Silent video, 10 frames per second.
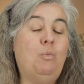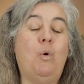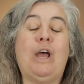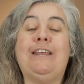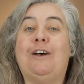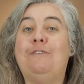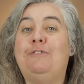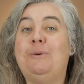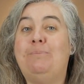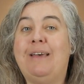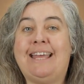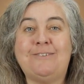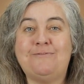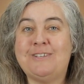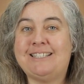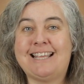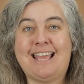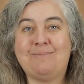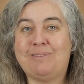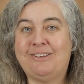One of the benefits
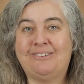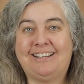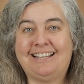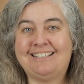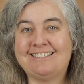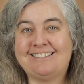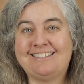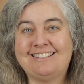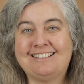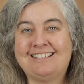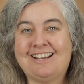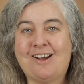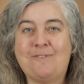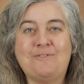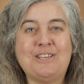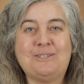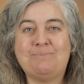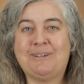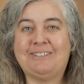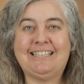and beauties of
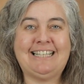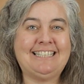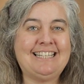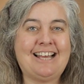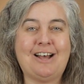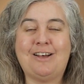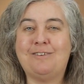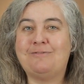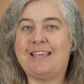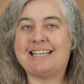this period of